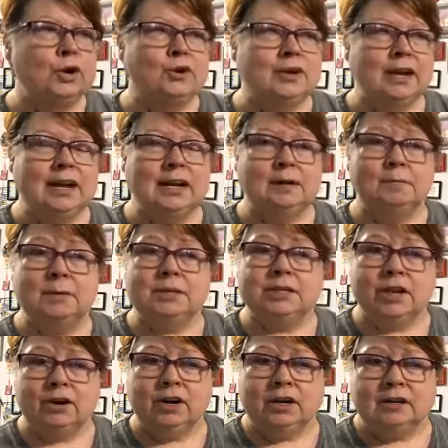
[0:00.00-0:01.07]
or you need
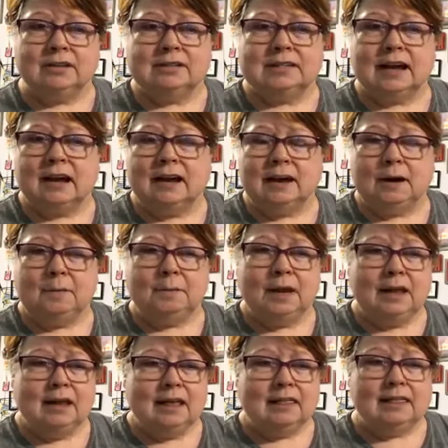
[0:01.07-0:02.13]
materials,
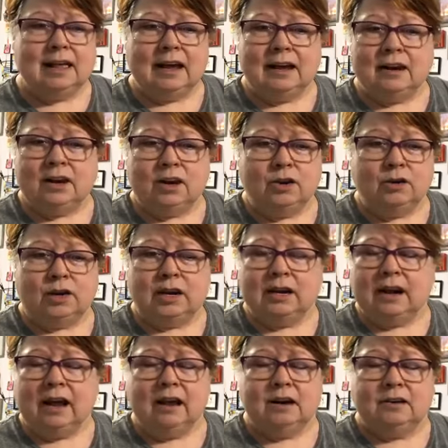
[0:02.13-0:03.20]
then
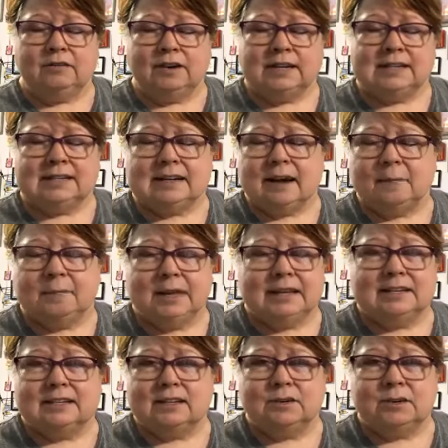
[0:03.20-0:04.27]
you can head over to
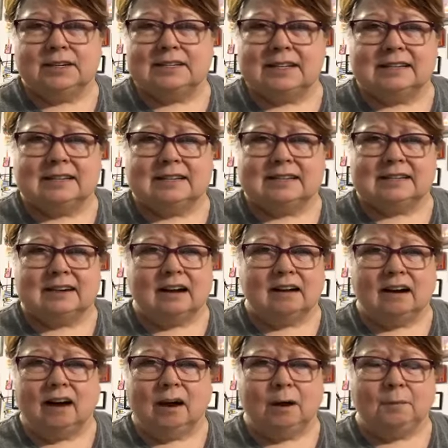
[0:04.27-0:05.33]

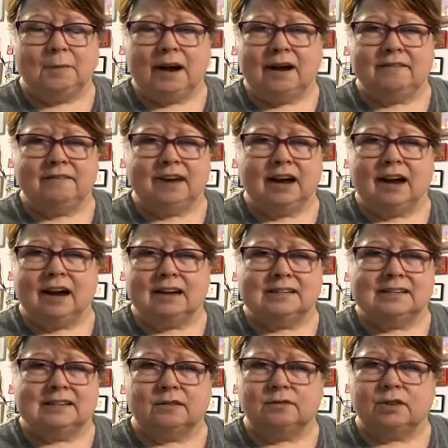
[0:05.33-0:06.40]
stabthingsintoexistence.com. I've
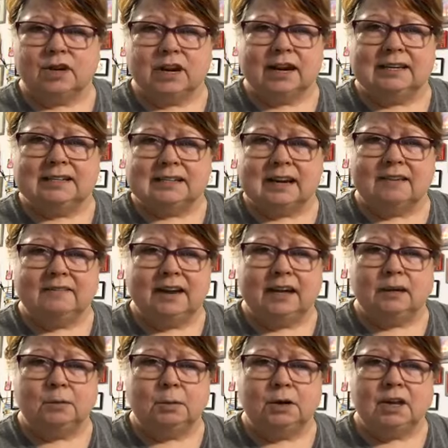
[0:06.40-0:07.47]
got several kits
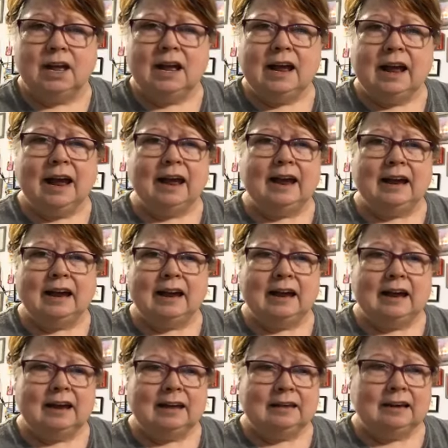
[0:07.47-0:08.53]
available,
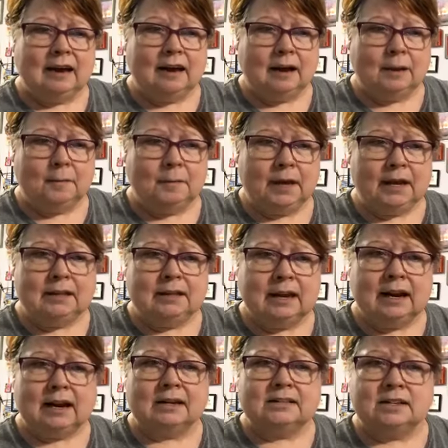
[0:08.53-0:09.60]
and
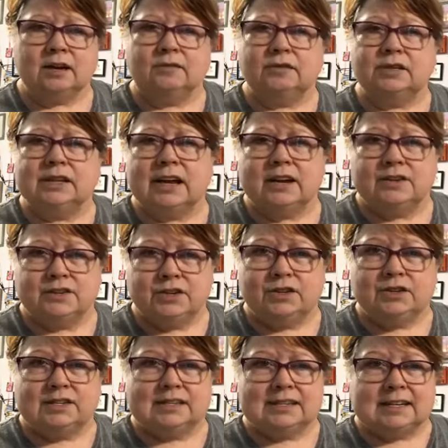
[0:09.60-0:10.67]
in the next several
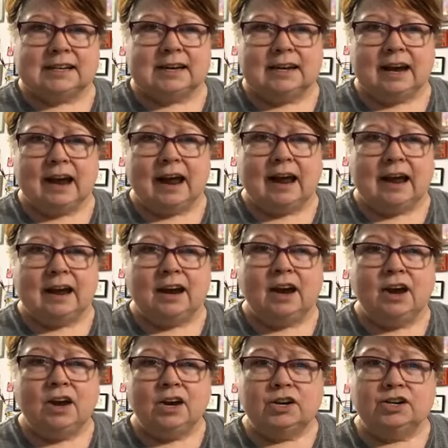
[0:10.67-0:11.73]
days you'll see
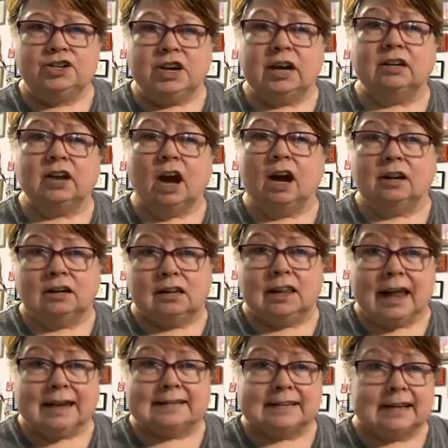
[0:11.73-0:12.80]
a
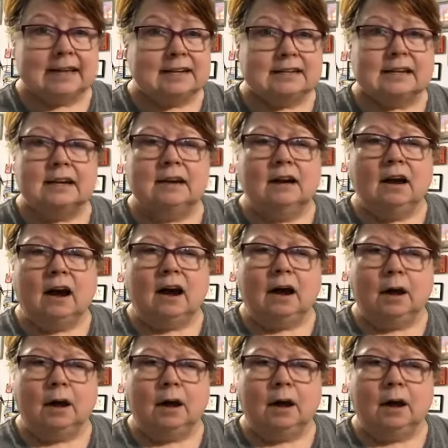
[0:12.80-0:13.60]
GenCon class kit.